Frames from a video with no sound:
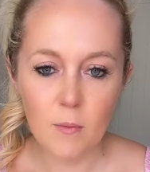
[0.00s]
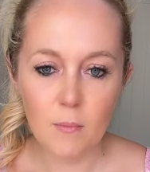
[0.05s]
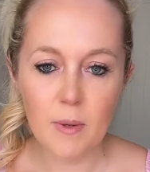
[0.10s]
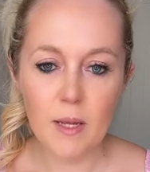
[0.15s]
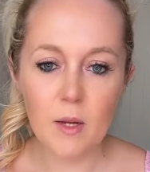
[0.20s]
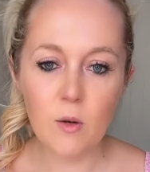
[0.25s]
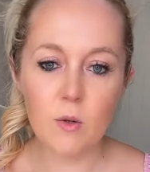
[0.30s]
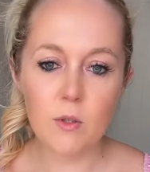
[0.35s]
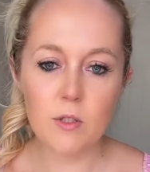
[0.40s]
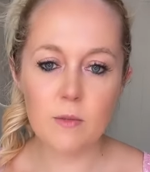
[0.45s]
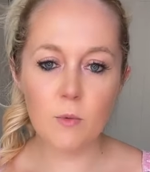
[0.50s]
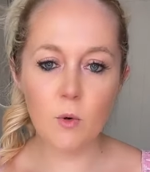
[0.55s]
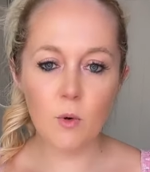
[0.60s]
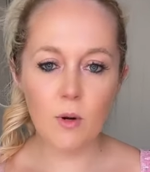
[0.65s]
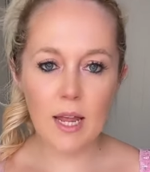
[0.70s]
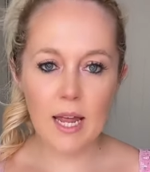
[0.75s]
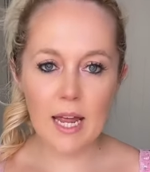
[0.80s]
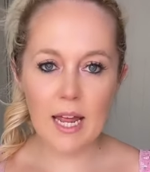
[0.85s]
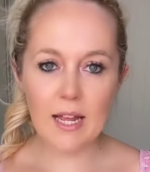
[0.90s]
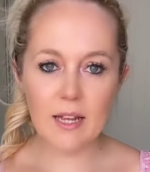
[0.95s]
Big or small
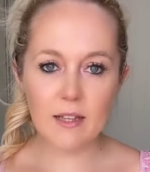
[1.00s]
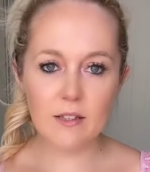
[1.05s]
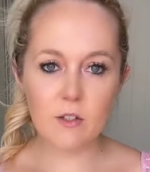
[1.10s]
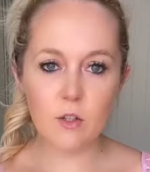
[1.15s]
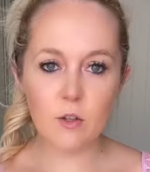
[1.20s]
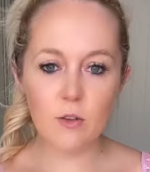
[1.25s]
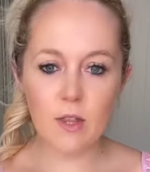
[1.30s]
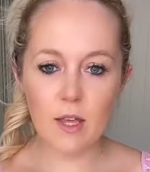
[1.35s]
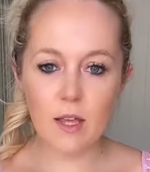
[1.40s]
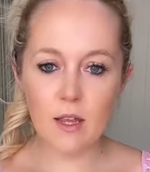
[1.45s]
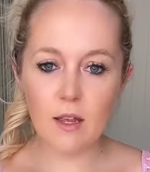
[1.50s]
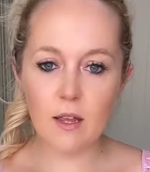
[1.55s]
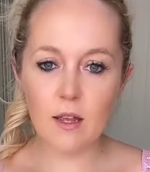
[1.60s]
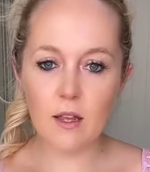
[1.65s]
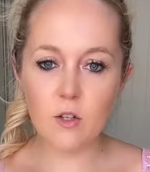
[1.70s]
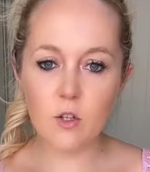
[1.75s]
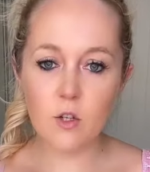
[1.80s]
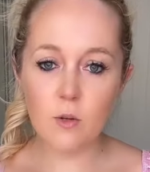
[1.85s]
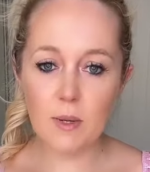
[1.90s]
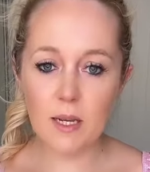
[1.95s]
legs? You think,
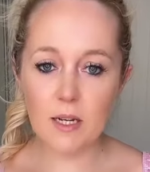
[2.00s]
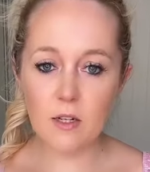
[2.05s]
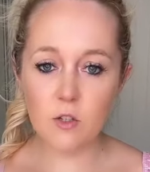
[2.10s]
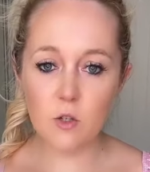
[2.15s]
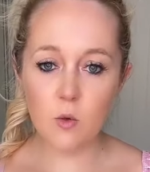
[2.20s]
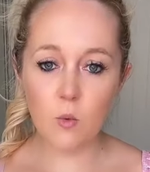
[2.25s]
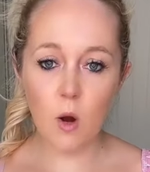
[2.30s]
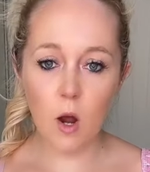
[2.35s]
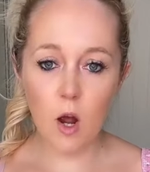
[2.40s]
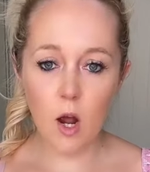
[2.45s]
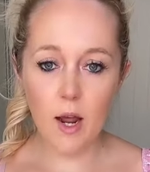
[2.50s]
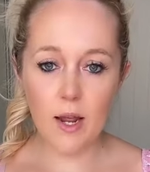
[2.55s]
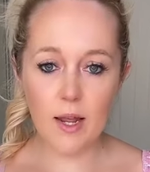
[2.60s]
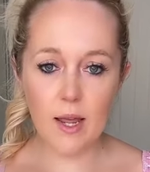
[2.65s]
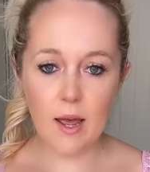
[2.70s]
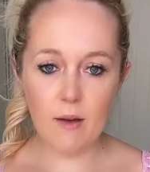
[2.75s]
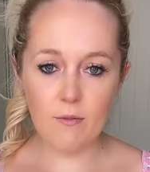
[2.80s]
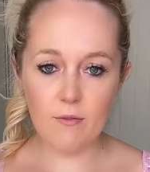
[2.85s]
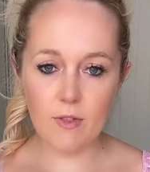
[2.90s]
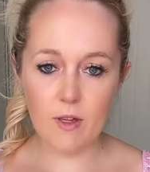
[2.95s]
do you mean, do I
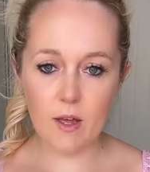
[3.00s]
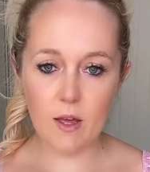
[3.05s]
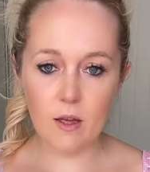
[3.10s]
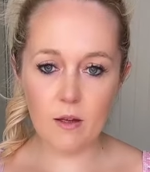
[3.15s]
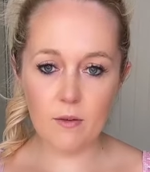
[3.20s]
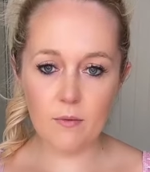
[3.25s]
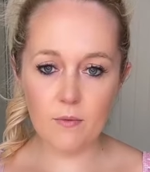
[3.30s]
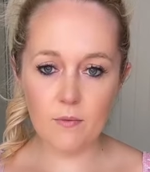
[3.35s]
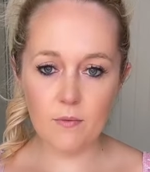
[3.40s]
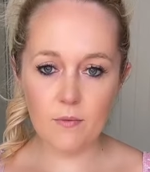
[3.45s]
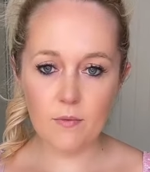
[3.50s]
have that?